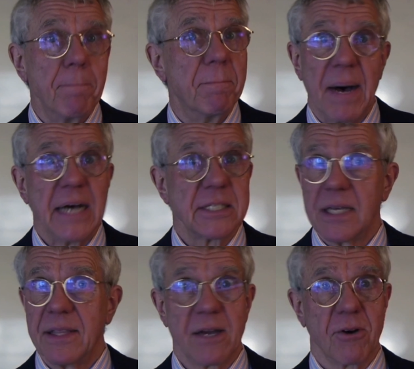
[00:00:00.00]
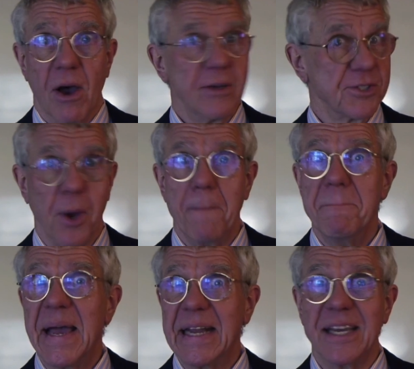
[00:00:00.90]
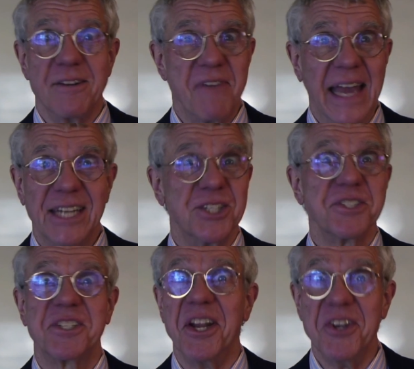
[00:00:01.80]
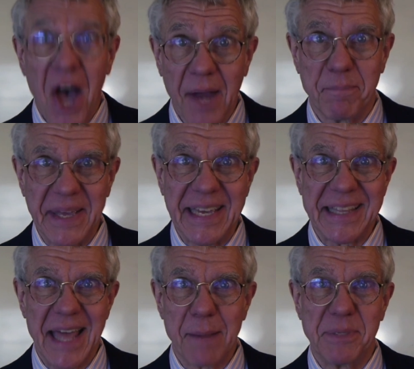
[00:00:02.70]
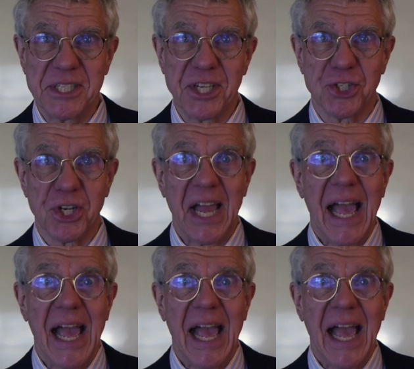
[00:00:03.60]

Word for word: but there are also many advantages to not being in that position.